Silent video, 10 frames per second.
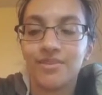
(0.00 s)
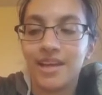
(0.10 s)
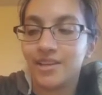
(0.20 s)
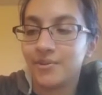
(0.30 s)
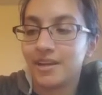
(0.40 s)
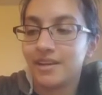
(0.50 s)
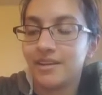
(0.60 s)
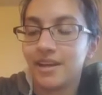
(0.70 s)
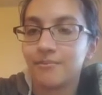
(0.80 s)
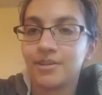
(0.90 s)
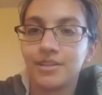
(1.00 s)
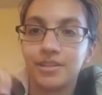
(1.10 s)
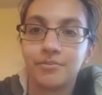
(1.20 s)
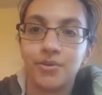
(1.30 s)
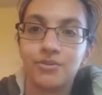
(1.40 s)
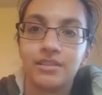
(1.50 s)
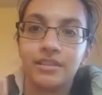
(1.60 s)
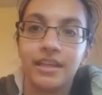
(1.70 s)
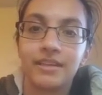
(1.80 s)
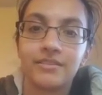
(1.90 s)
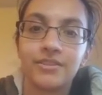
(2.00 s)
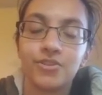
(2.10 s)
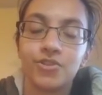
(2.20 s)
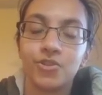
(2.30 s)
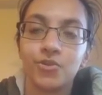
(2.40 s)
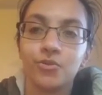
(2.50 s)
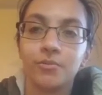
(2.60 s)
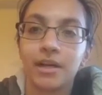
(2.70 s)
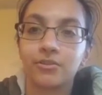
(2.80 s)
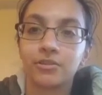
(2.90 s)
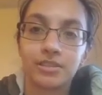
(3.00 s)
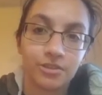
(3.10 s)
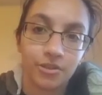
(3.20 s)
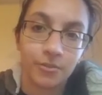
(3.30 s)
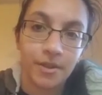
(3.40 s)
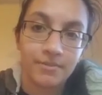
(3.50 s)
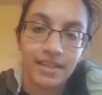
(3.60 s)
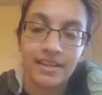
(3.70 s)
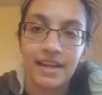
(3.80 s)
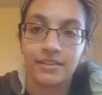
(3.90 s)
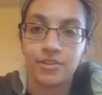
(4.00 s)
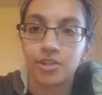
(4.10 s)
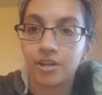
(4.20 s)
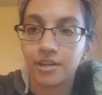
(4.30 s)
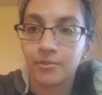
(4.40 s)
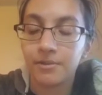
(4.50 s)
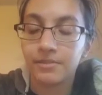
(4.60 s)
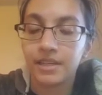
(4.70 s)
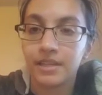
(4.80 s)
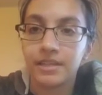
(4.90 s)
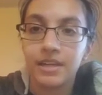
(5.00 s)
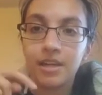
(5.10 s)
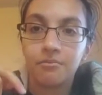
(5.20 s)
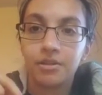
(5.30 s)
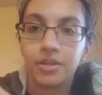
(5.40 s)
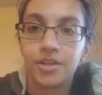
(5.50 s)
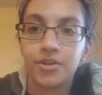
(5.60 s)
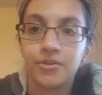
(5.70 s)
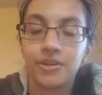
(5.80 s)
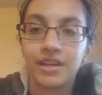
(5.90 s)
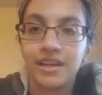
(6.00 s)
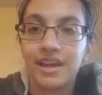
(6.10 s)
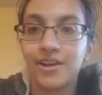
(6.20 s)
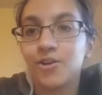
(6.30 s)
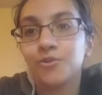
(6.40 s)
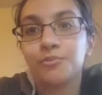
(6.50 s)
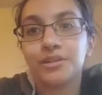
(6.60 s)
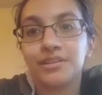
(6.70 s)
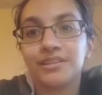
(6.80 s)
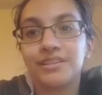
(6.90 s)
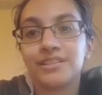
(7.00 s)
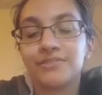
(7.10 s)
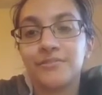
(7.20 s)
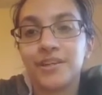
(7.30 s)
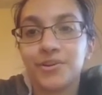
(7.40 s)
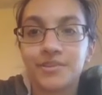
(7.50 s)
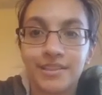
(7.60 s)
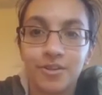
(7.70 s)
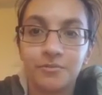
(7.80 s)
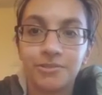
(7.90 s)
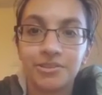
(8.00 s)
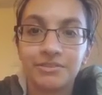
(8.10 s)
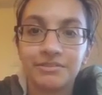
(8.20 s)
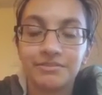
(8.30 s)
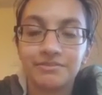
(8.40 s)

Anyway, I'm gonna post links to the Black Girl Sunscreen website and Target website below. I hope this video is helpful.